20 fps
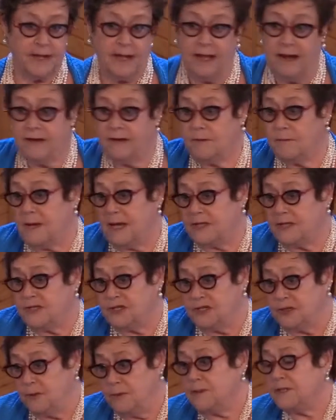I don't know about
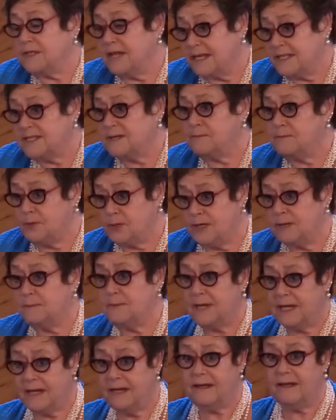you, but that's a pretty
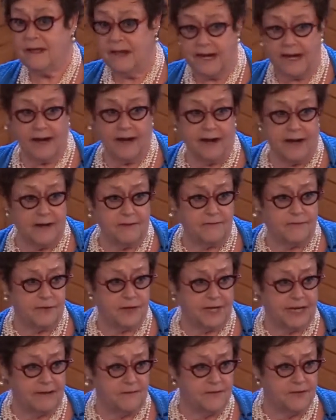big area of
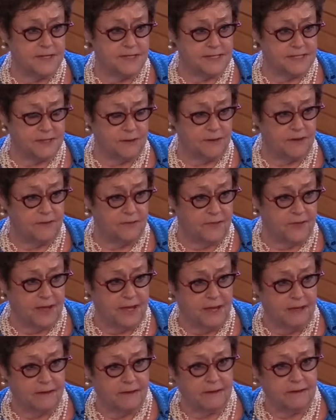forgiveness, don't you
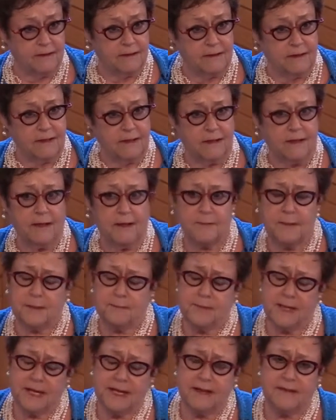think? I mean,
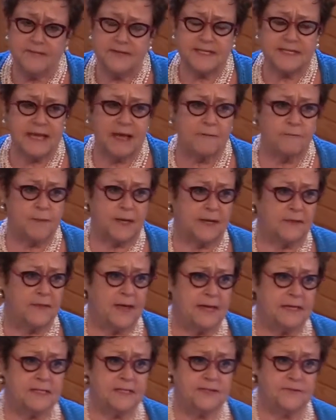many of us have big
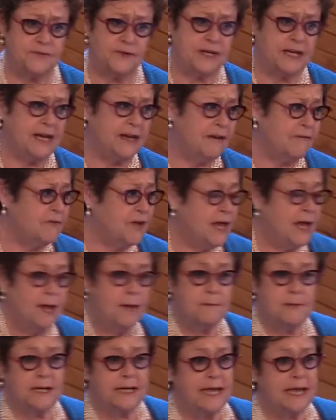things to forgive.
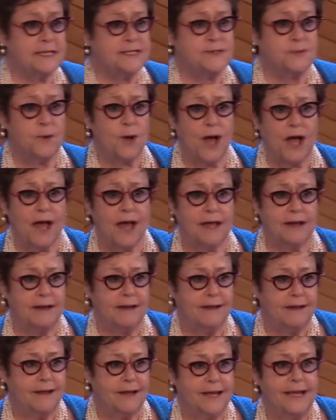But guess what?
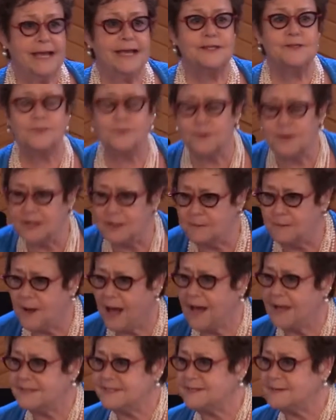It's real
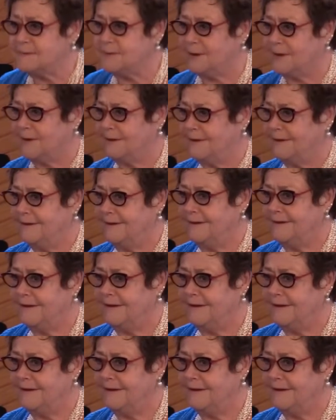possible.